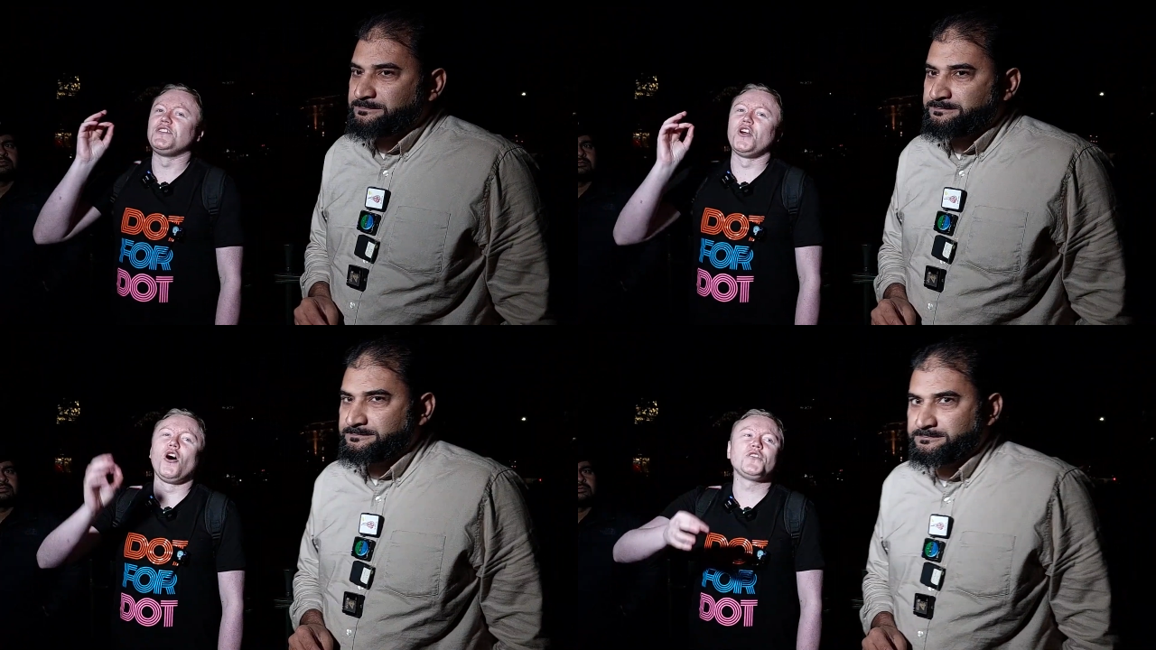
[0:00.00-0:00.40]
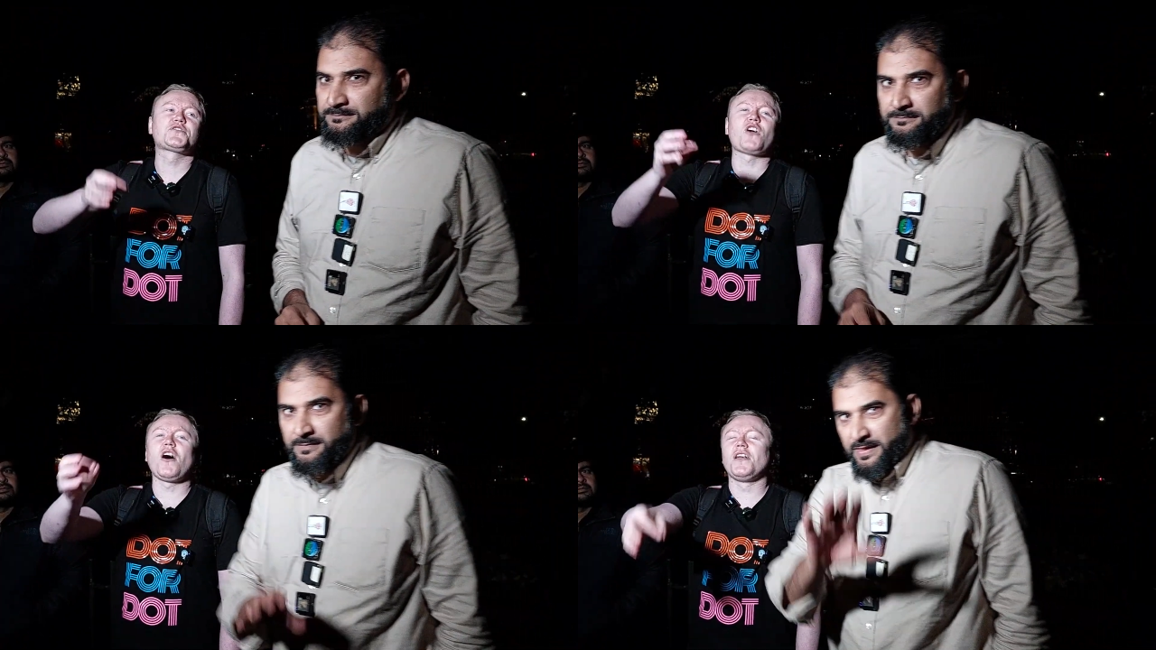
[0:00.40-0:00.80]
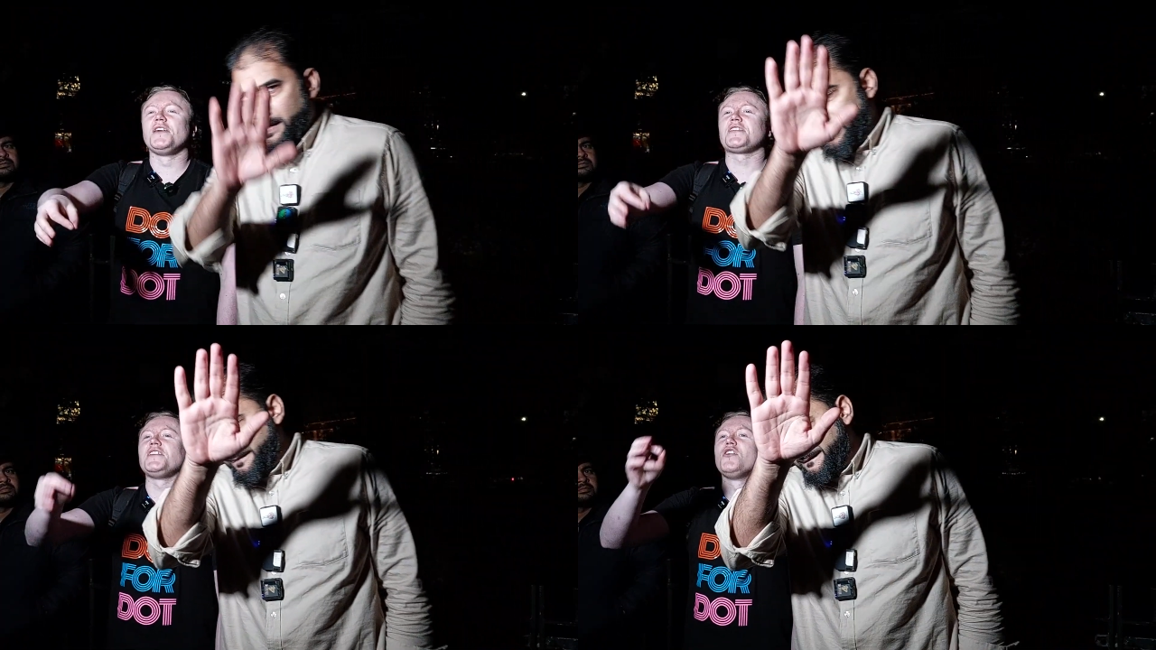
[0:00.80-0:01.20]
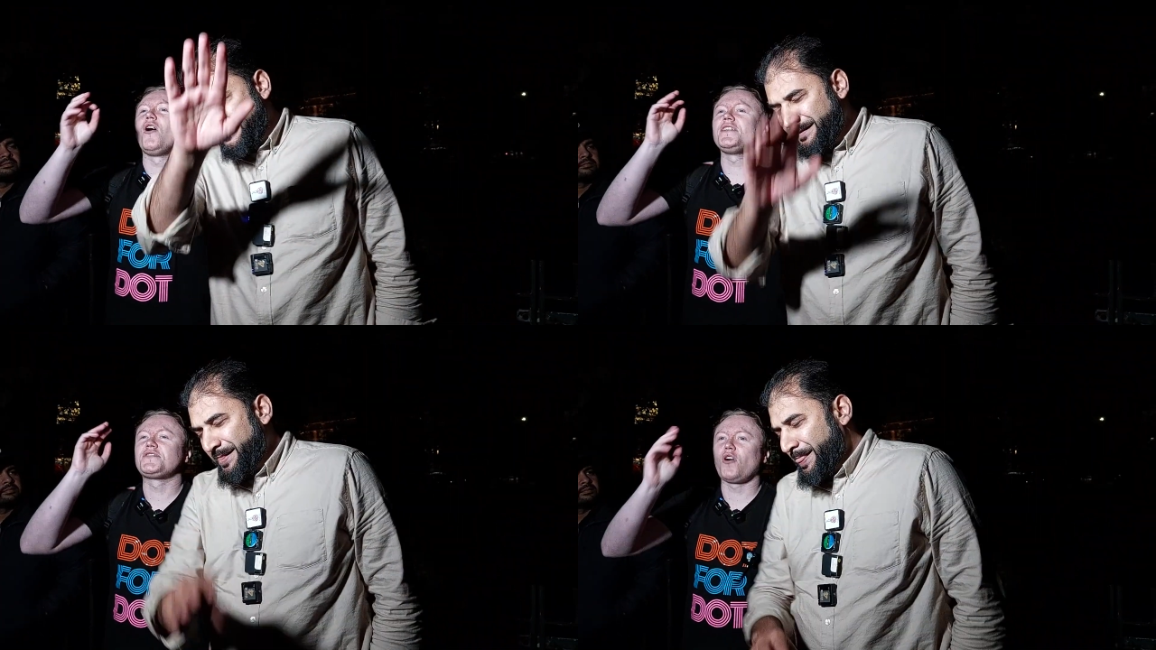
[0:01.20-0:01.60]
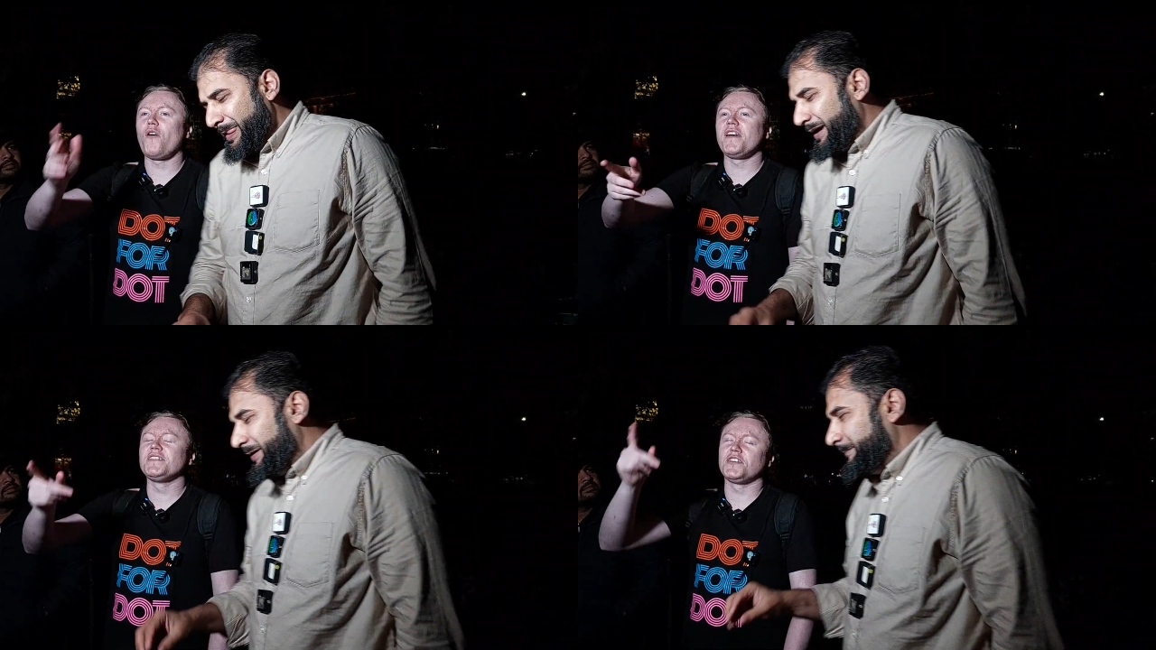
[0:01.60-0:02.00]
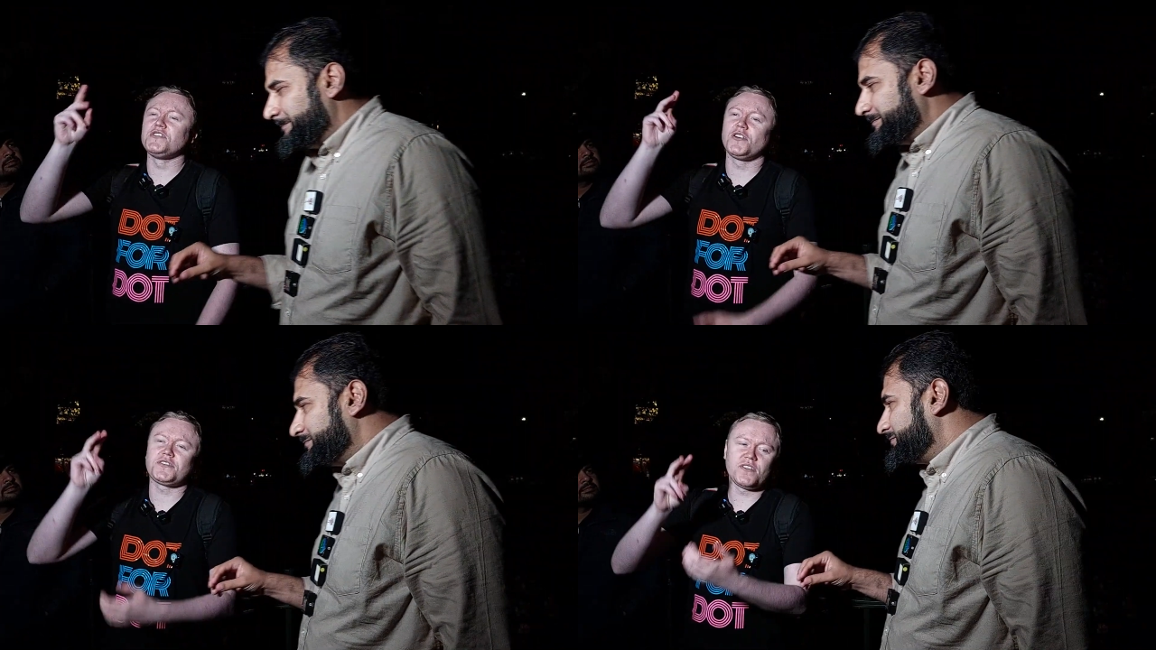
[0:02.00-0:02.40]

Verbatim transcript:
Speaker 1: Your scholars and your historians and your